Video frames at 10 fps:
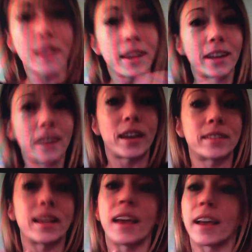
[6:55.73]
of like a
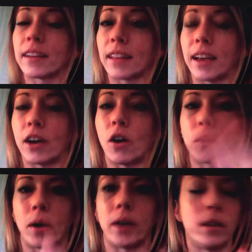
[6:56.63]
chest and a leg all
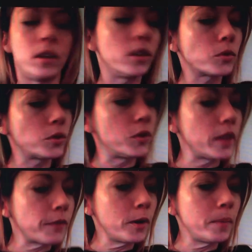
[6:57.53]
in one. So do
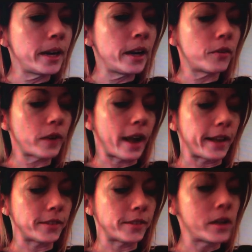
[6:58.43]
that for a minute,
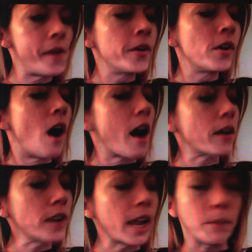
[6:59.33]
rest.
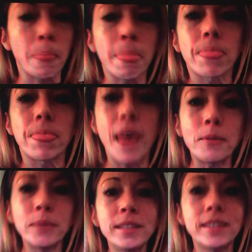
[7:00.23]
All right. Then we